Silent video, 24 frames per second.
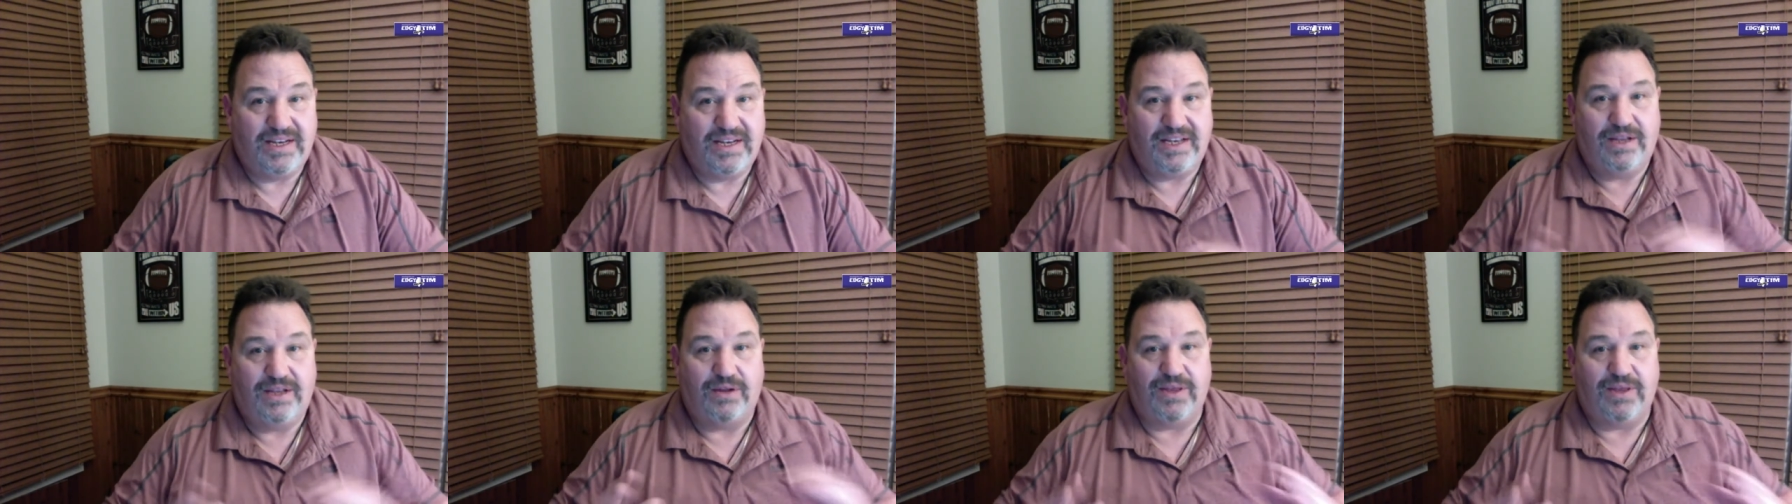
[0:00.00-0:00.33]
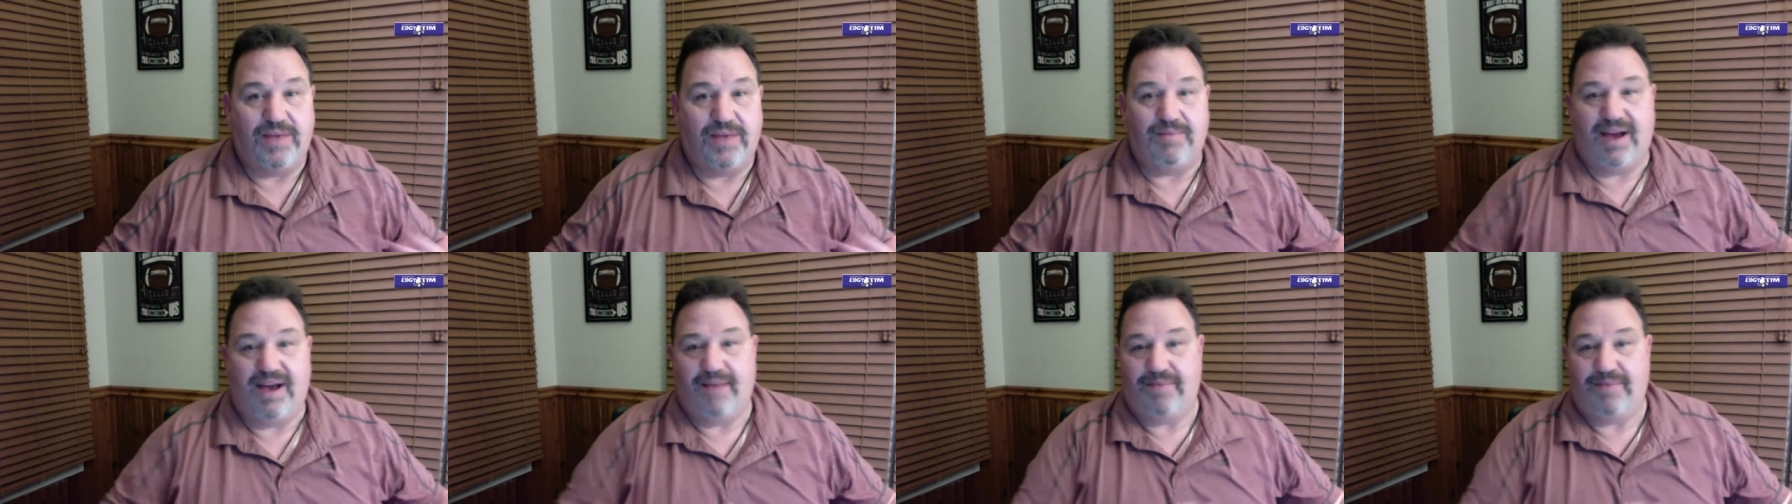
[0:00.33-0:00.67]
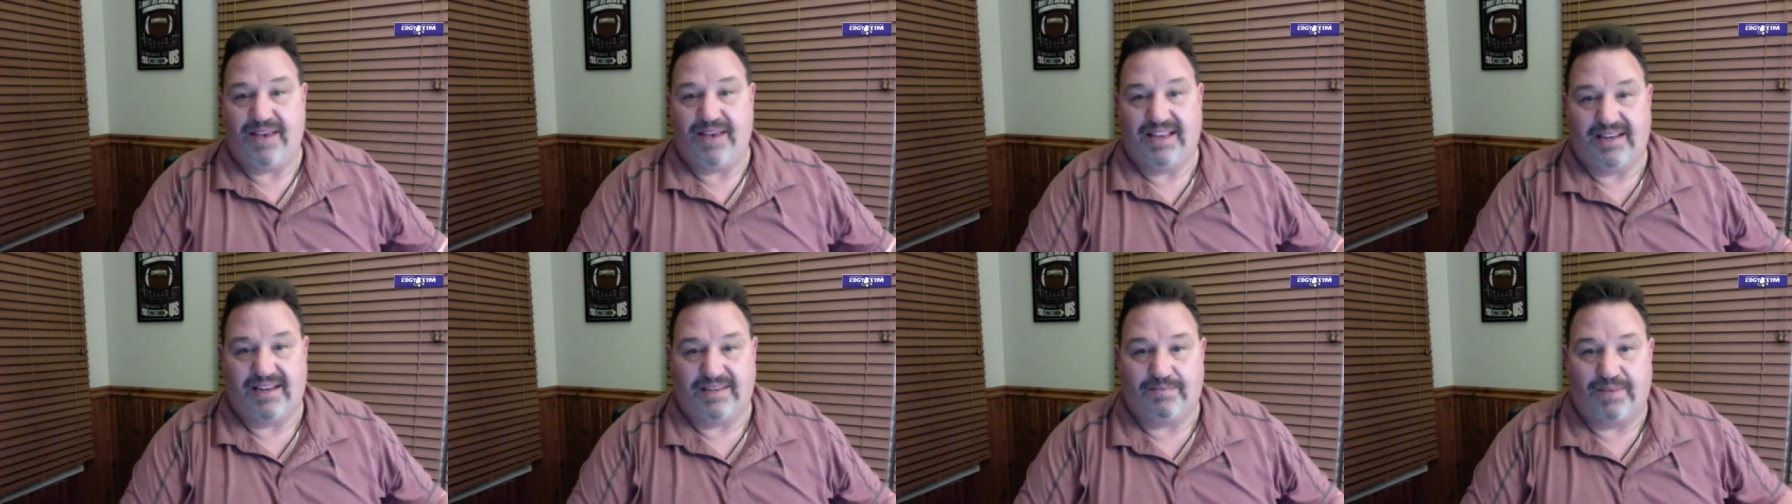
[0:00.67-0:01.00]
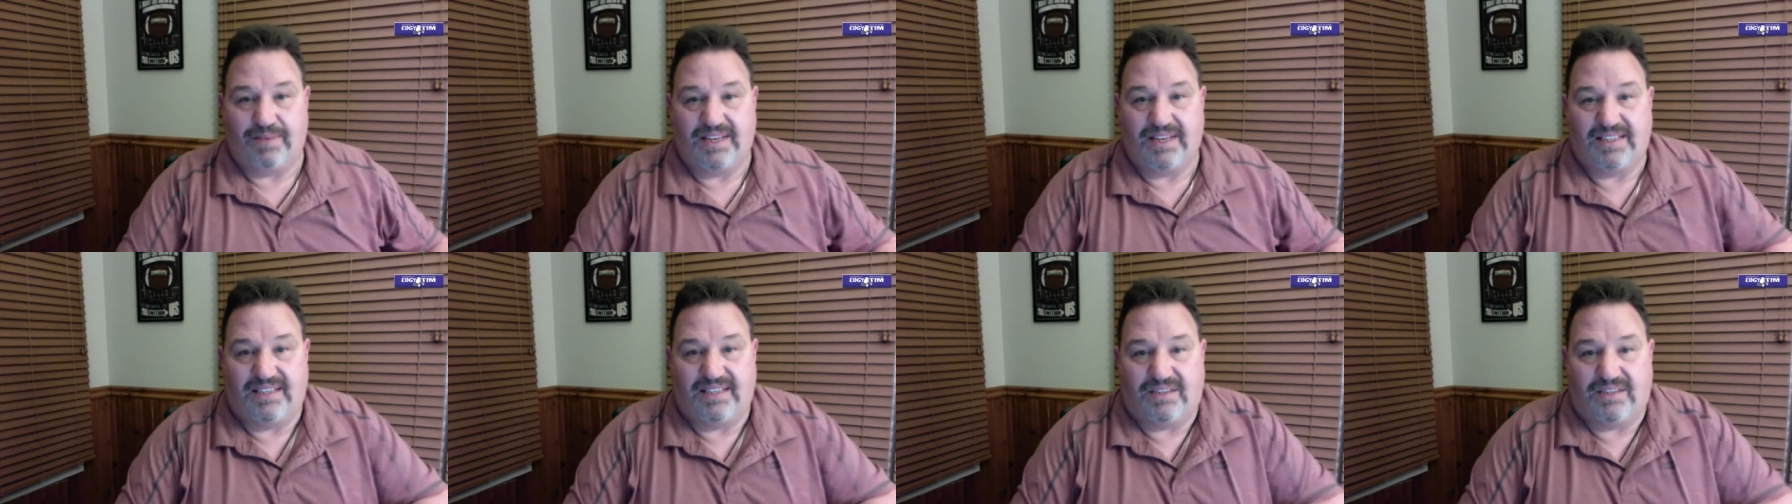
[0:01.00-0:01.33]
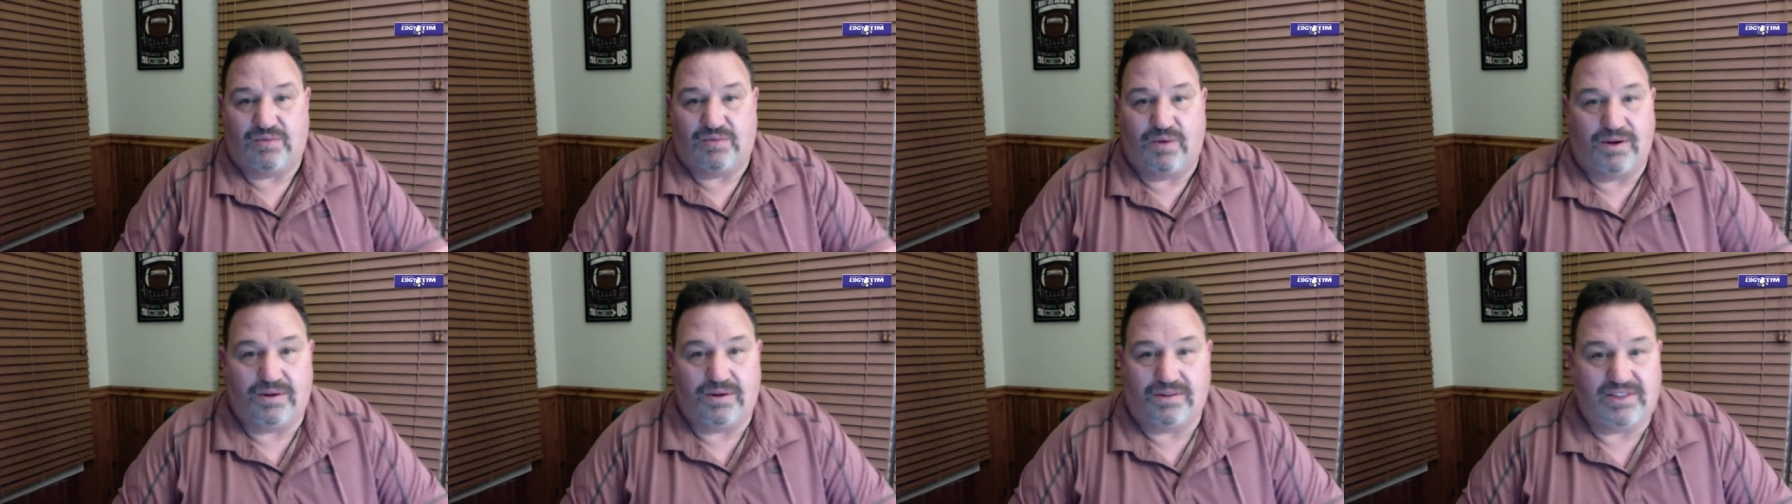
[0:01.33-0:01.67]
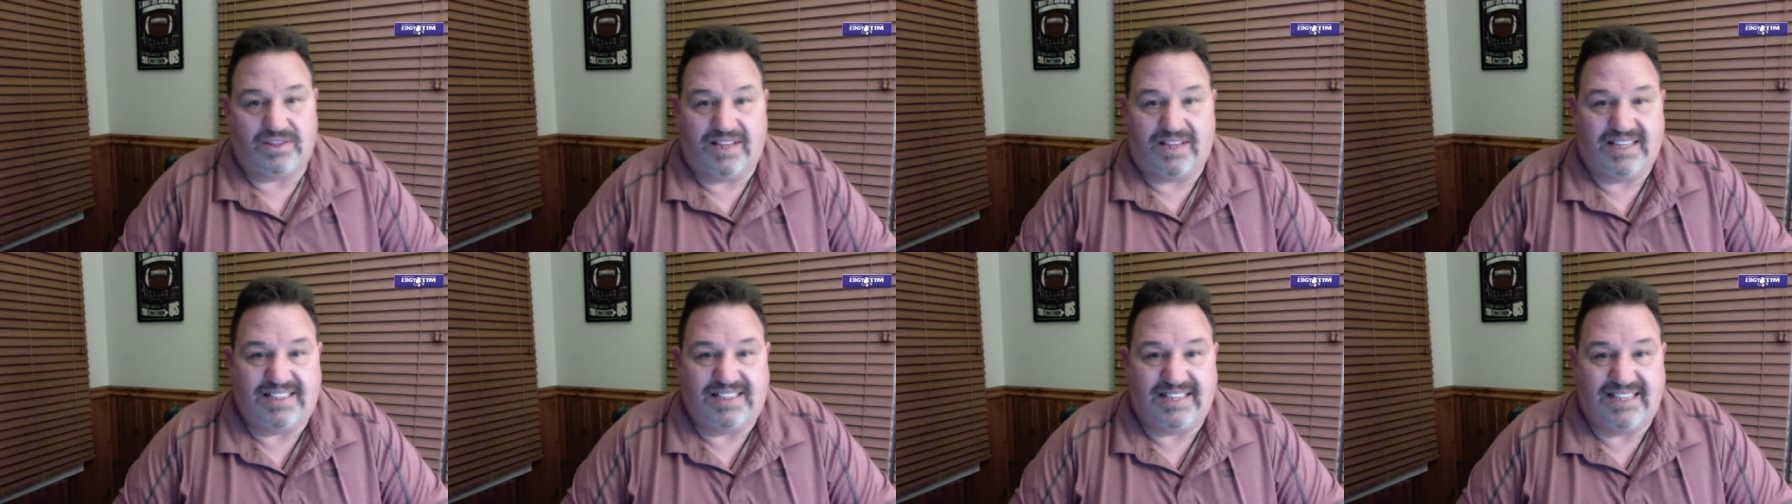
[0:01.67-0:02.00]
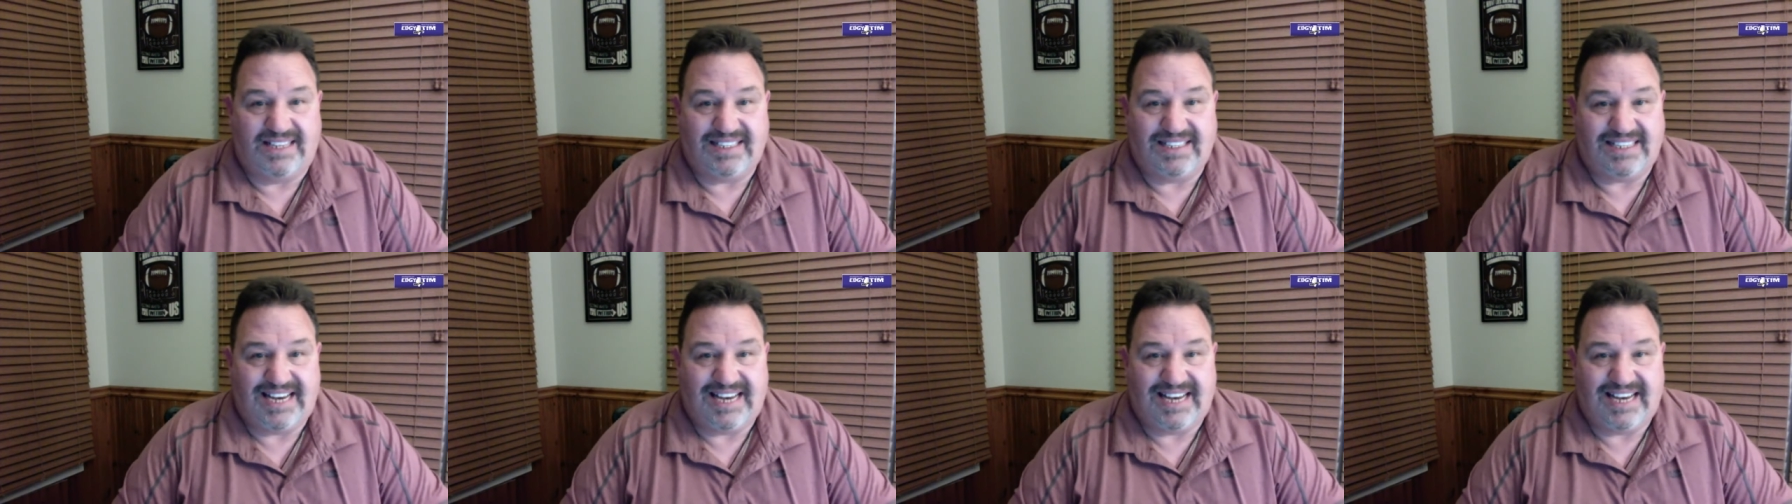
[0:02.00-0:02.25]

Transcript: You know, they might be in a business where things didn't